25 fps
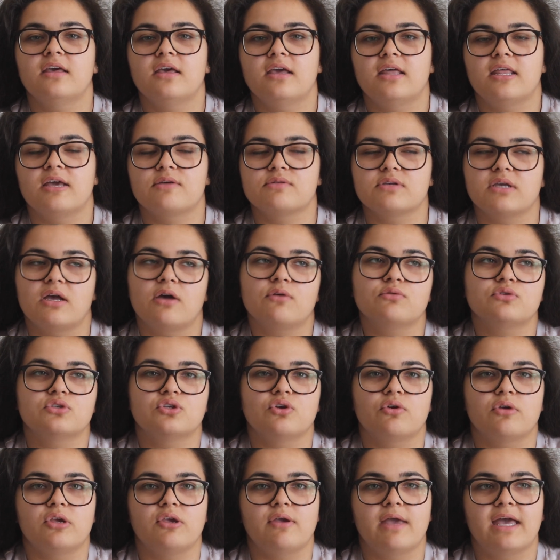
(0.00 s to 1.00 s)
they was like, oh
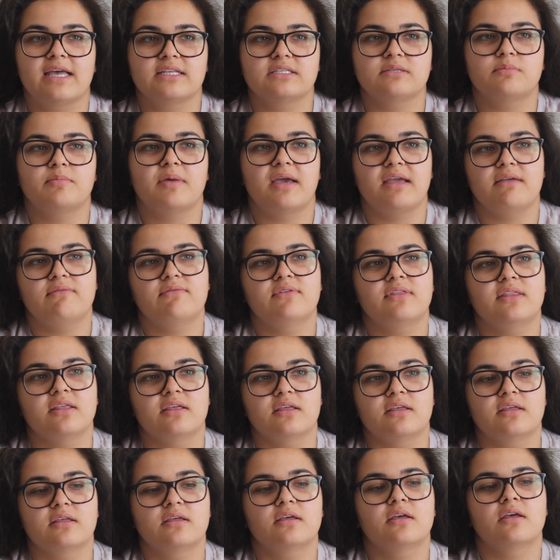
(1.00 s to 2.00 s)
sorry, you had to pay for
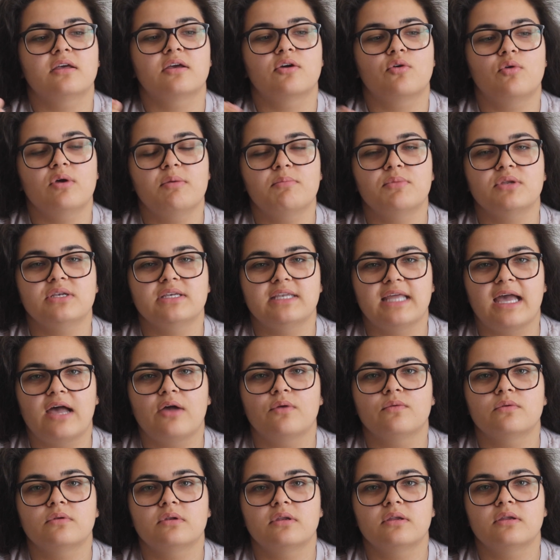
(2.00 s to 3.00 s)
the equipment
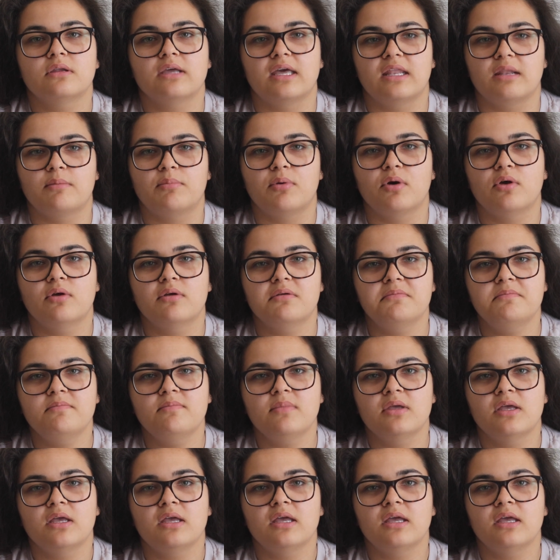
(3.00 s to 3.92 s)
down at the bottom,